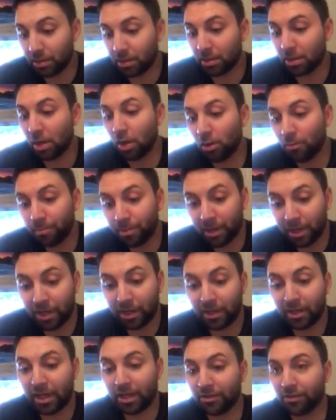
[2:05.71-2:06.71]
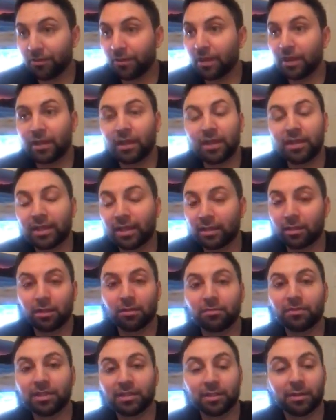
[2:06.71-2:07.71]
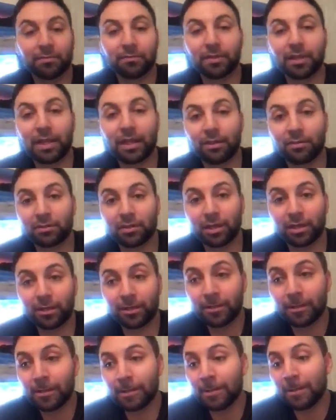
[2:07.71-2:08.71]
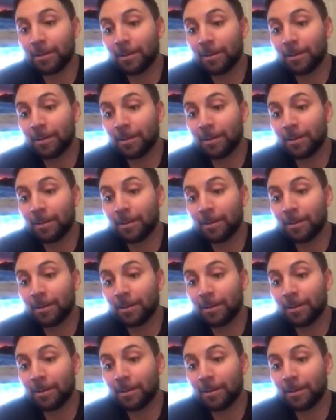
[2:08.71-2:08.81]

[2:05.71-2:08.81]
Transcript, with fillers: hoping and thinking that there'll be something out there.